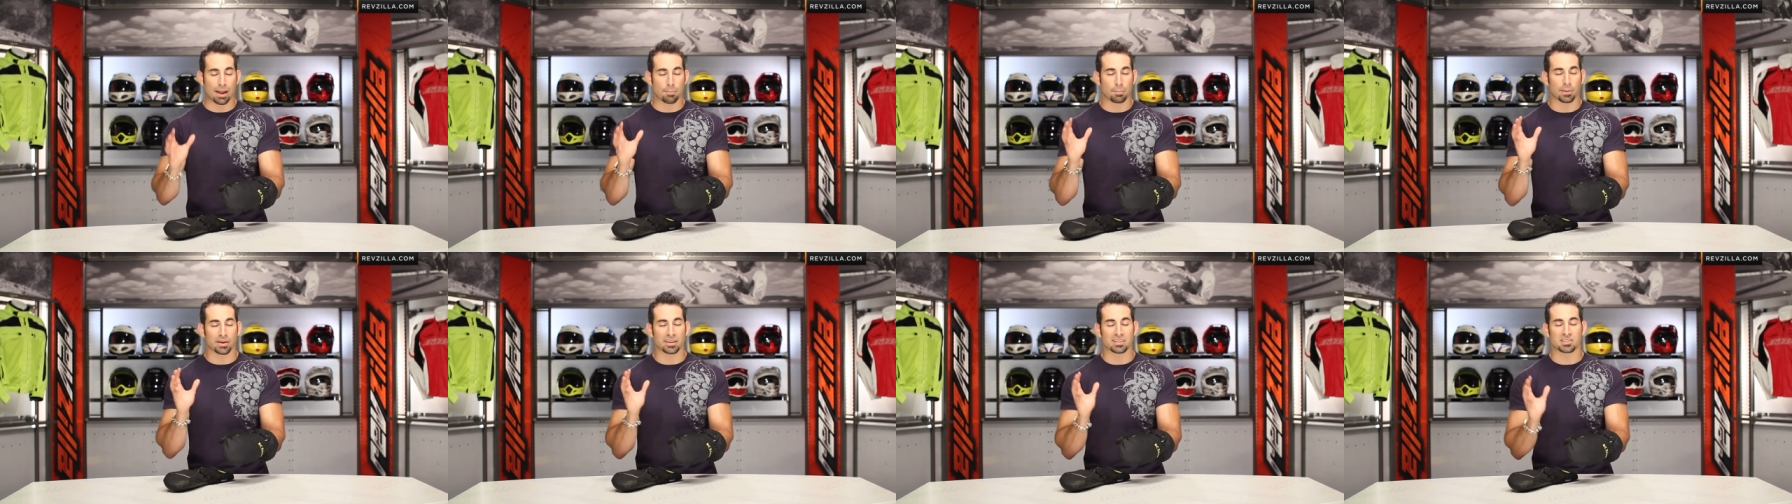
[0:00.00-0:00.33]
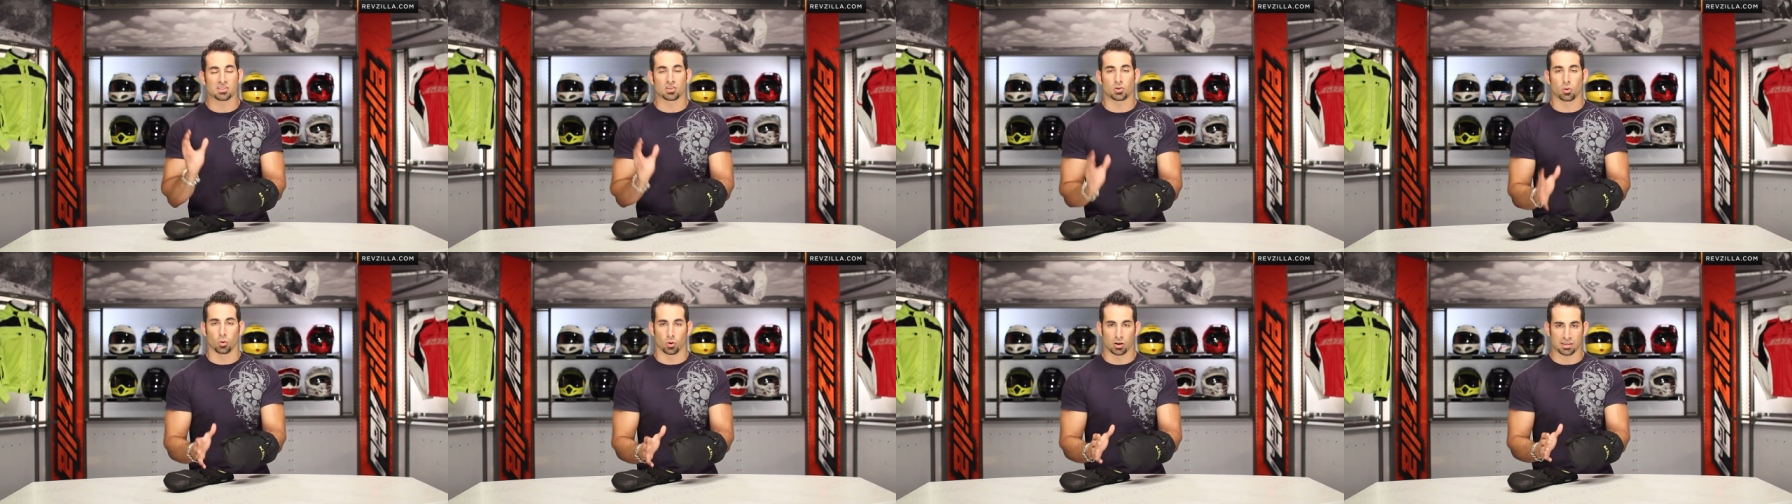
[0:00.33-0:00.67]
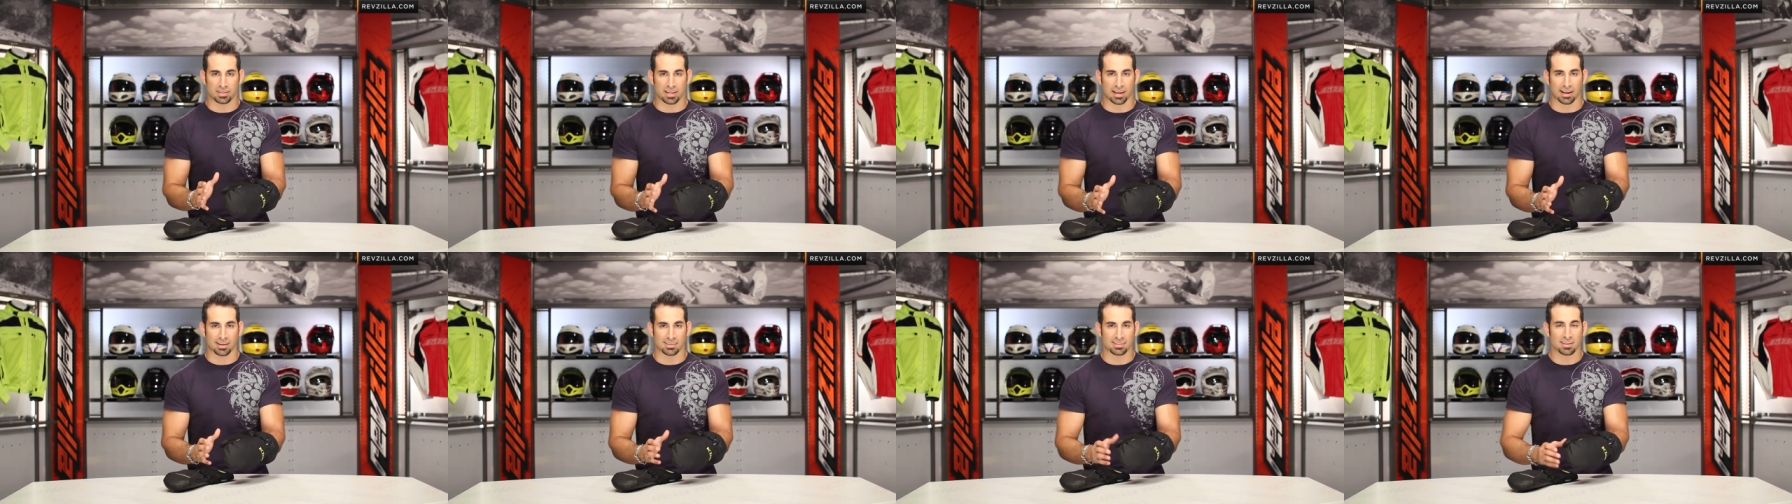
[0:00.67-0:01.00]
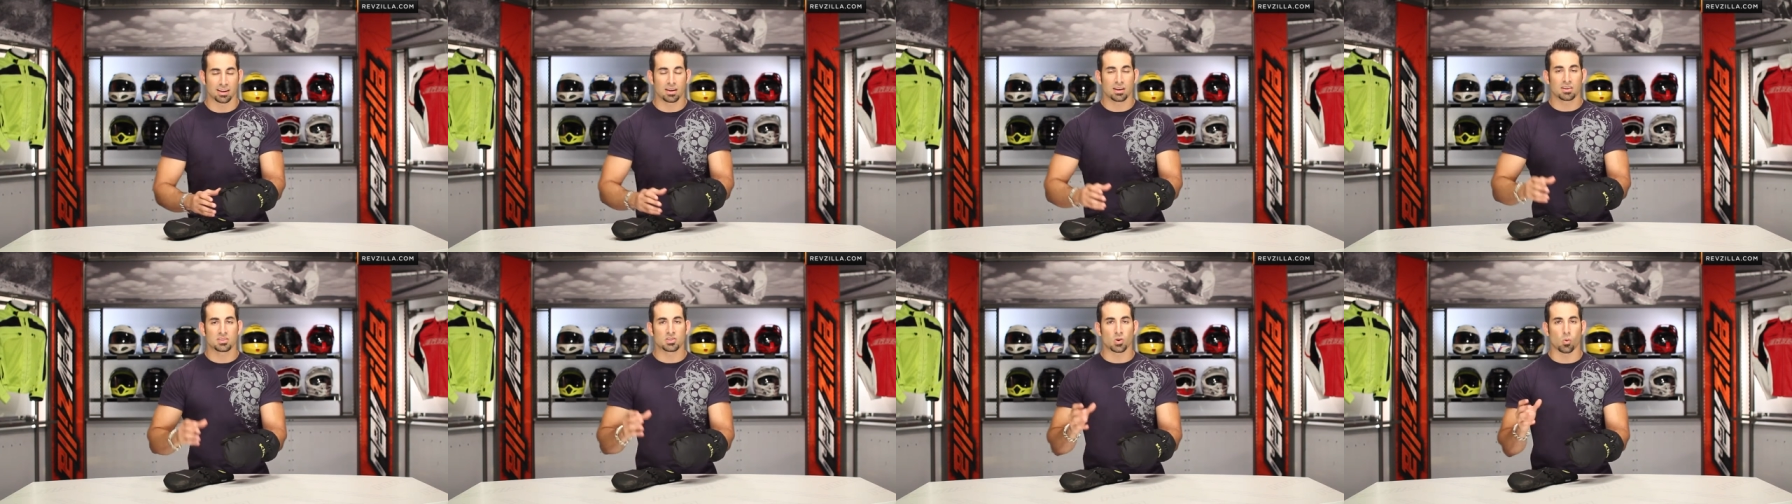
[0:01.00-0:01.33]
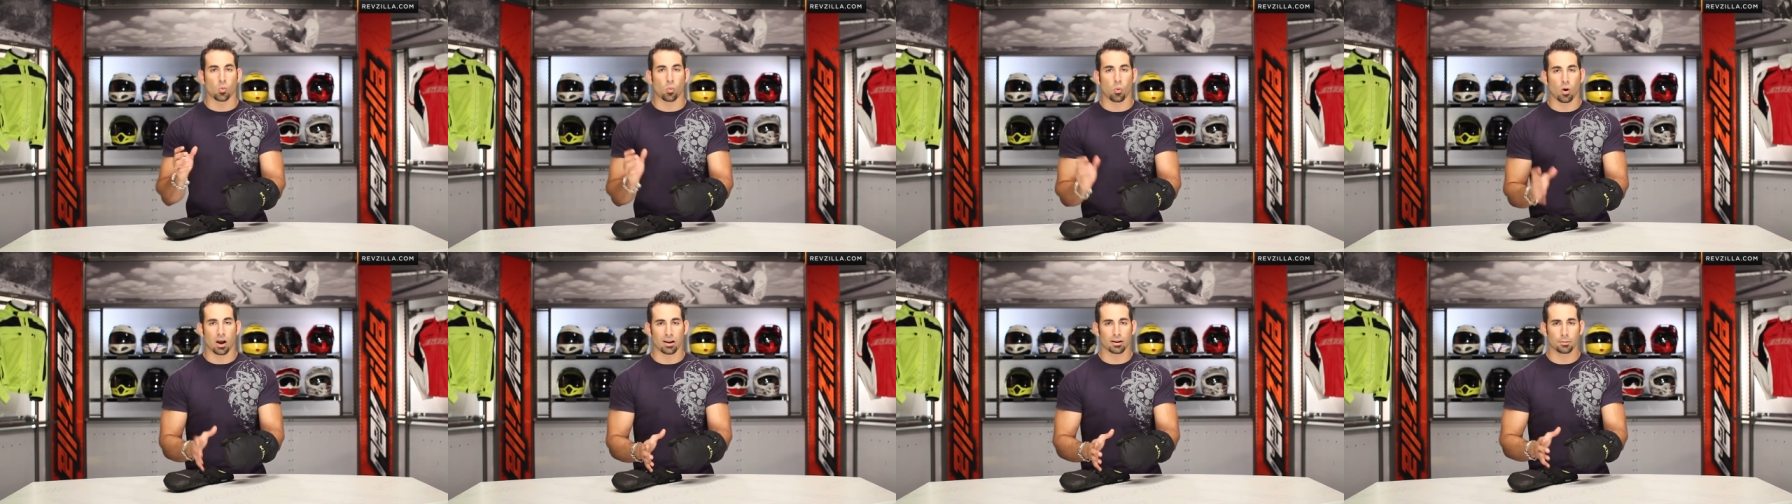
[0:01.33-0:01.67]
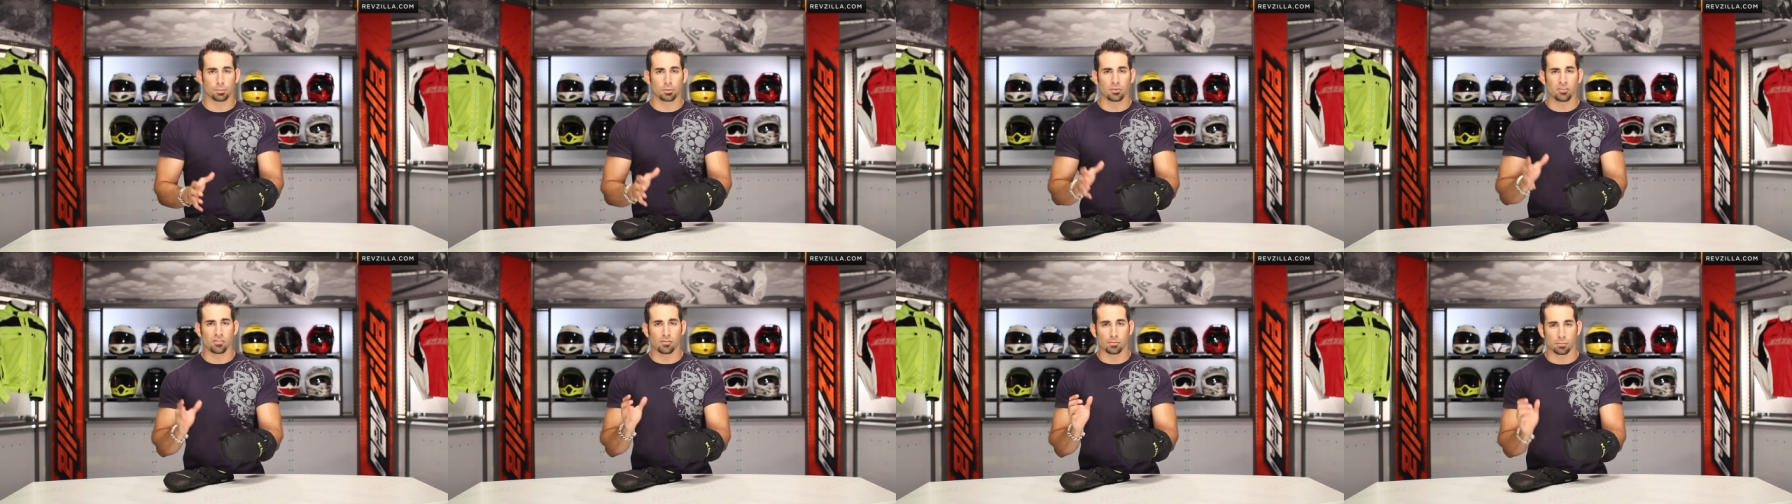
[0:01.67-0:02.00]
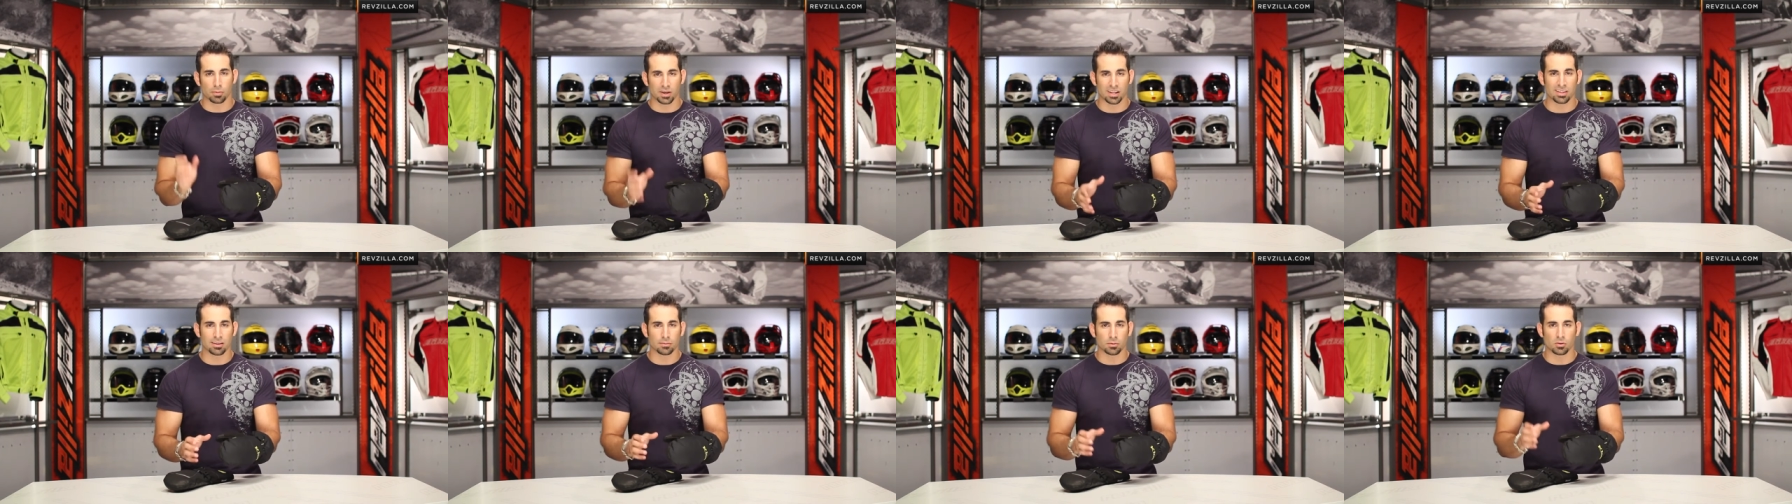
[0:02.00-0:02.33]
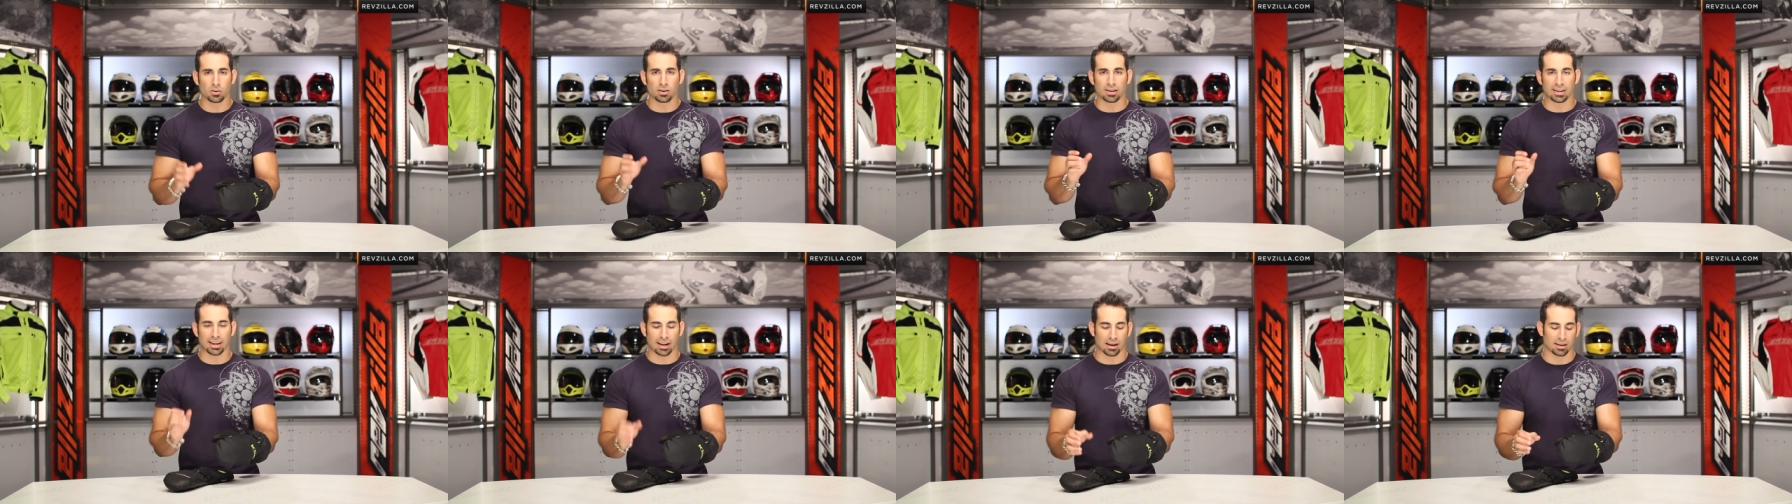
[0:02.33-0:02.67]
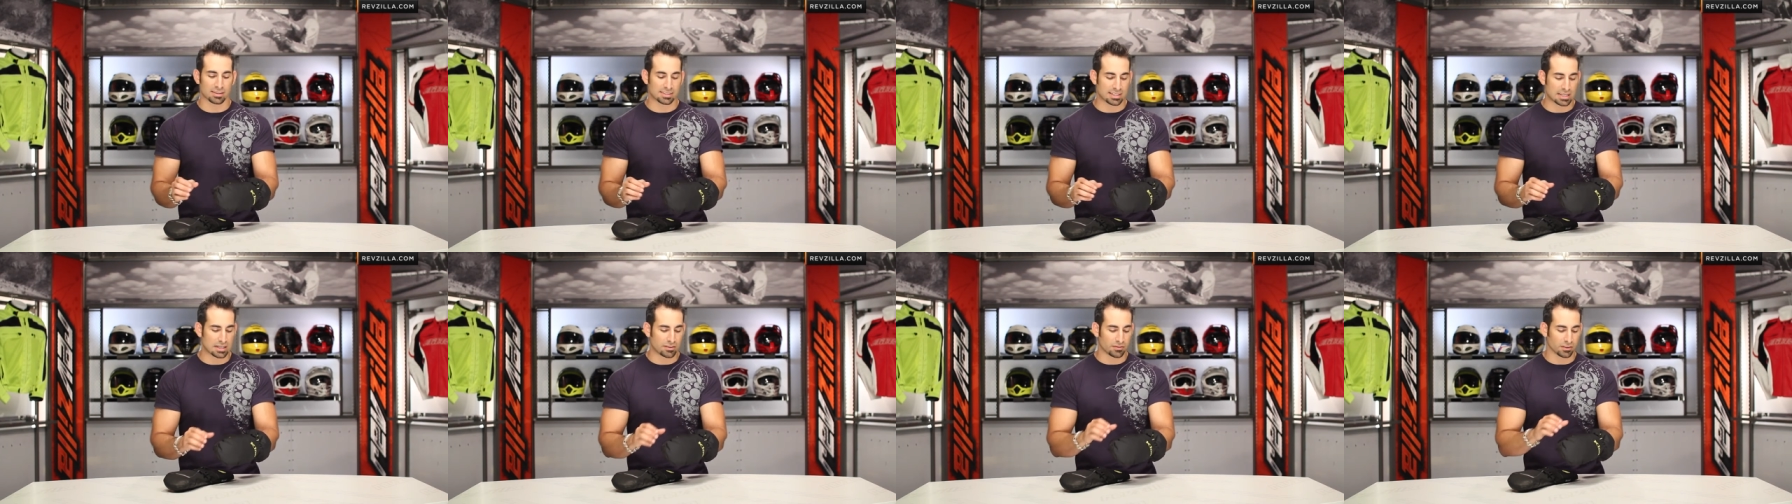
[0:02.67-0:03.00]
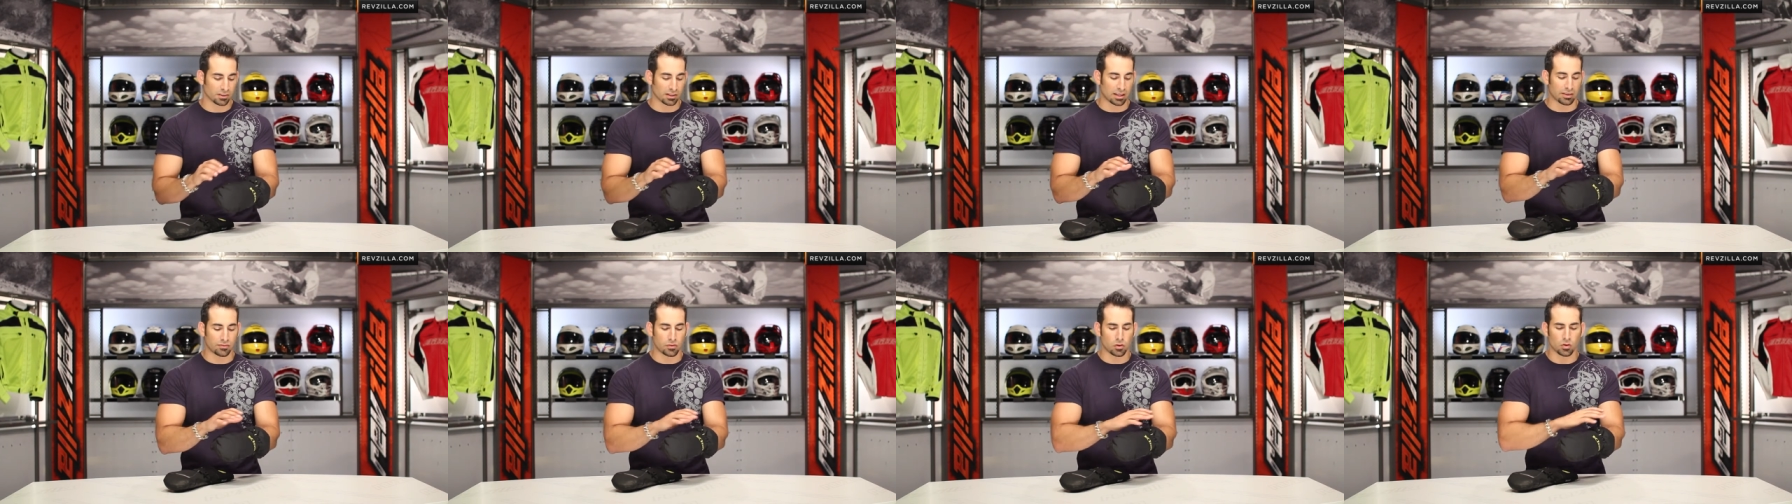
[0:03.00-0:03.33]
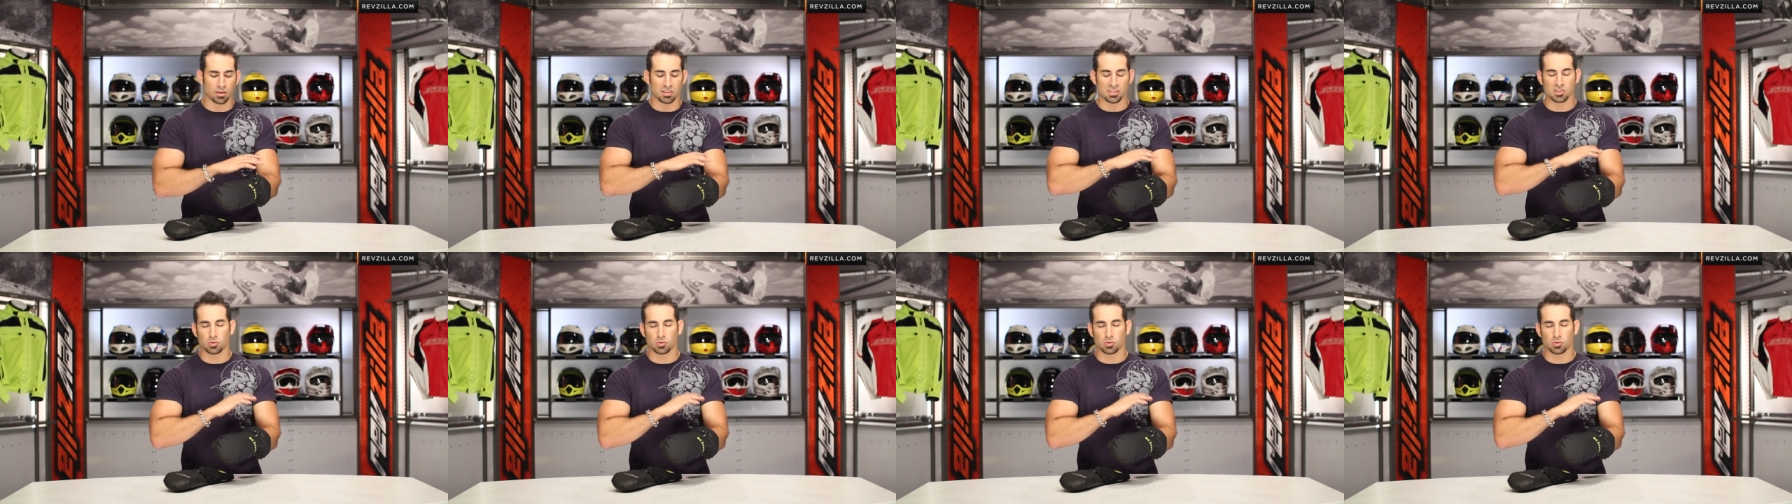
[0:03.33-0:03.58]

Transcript: but it's Gore-Tex. So waterproof, breathable, guaranteed for life. You can